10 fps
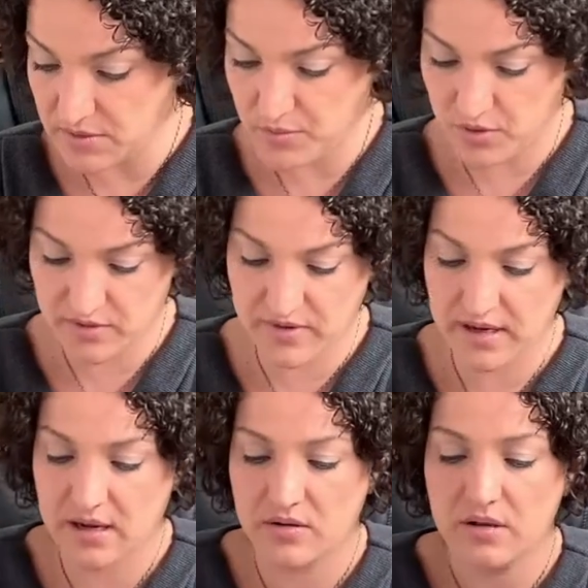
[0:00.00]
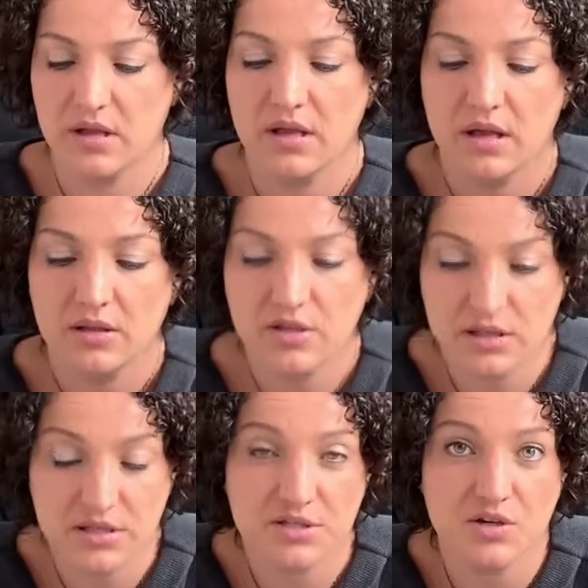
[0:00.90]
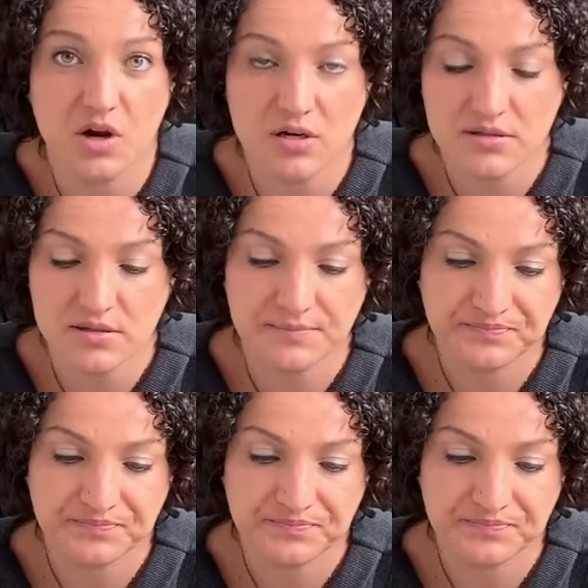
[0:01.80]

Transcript: important right now. Look at the stars